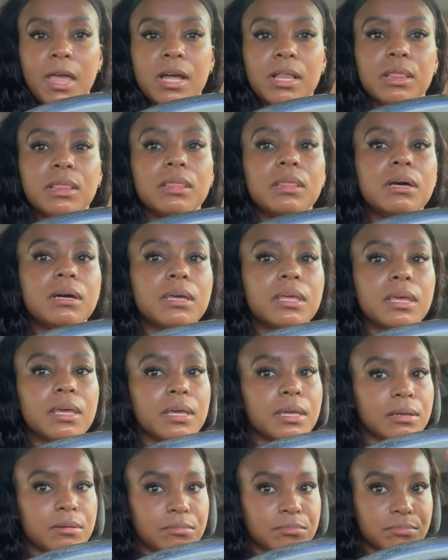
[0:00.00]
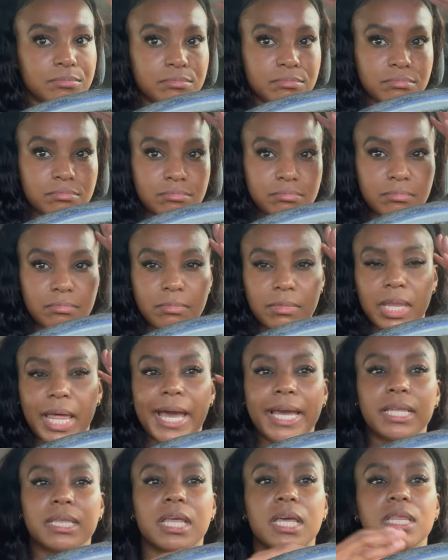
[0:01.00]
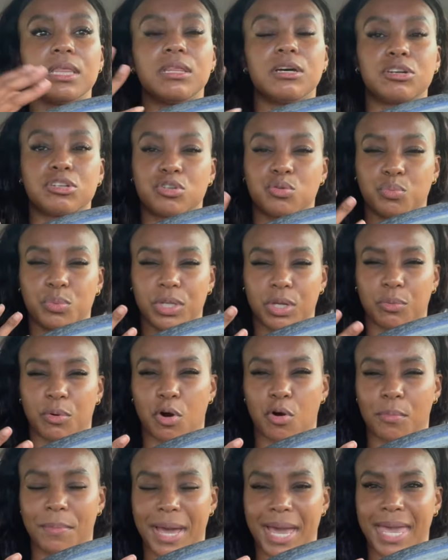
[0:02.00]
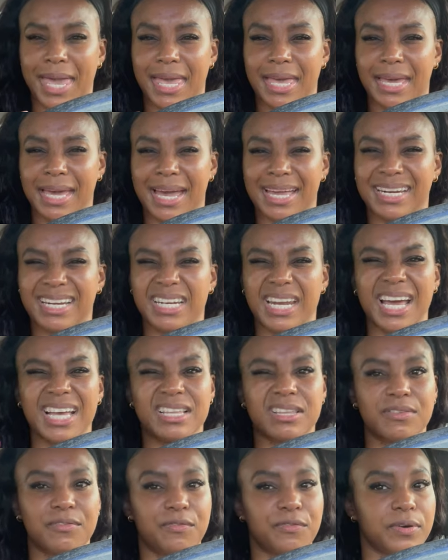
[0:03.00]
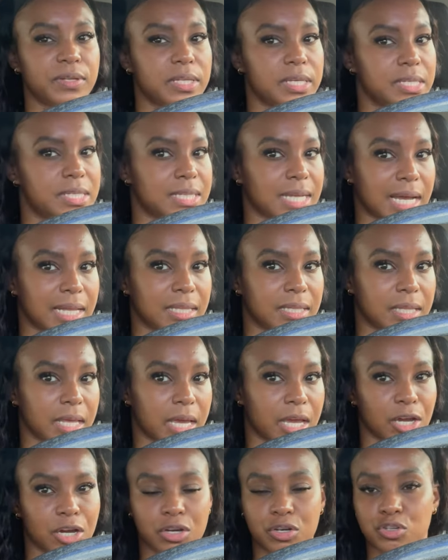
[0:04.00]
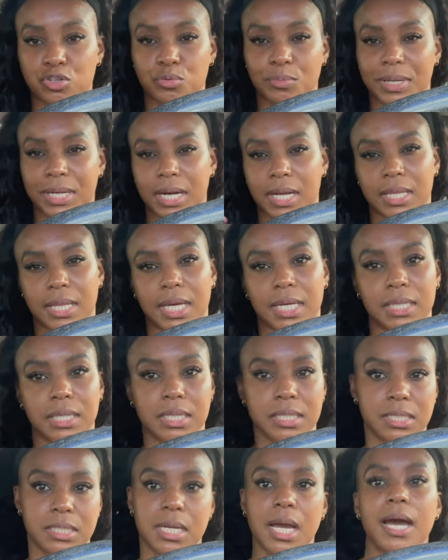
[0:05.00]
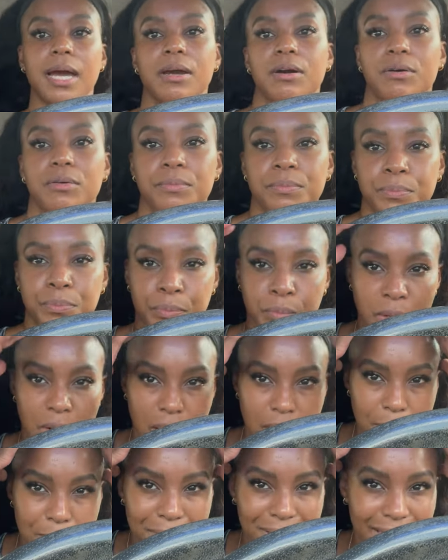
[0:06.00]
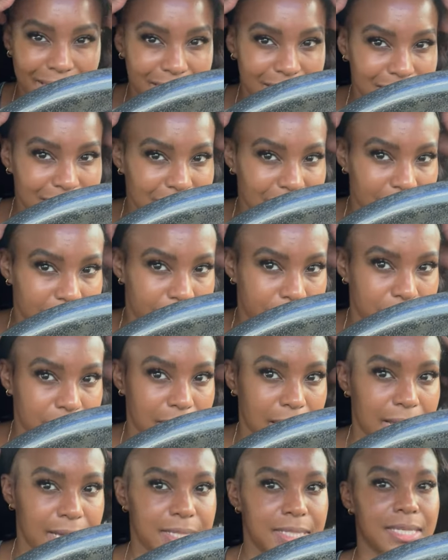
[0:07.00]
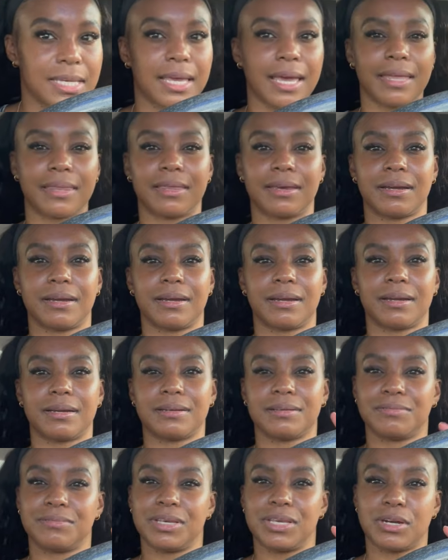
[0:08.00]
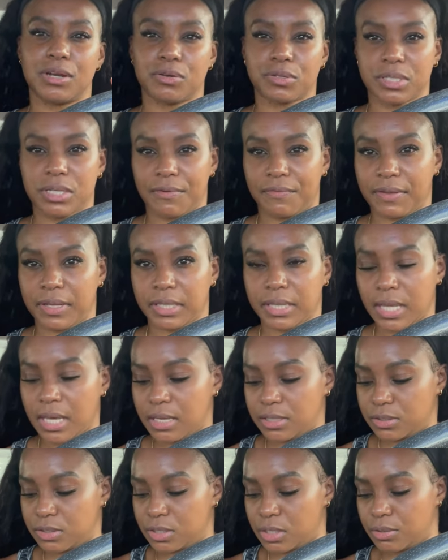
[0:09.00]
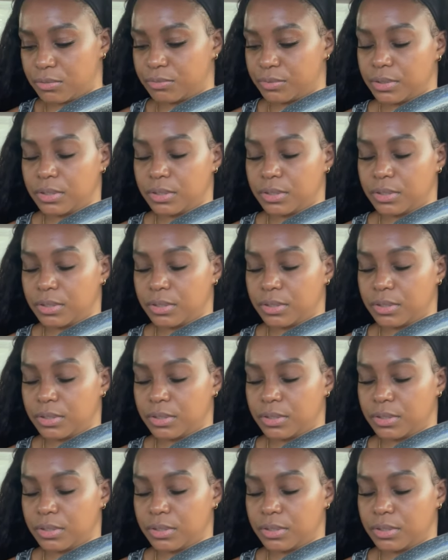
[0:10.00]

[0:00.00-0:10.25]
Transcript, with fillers: looking like they looked when they were on my head, kind of not fully styling the hair because you may not like the style, but like getting the hairline together, you know, stuff like that. So,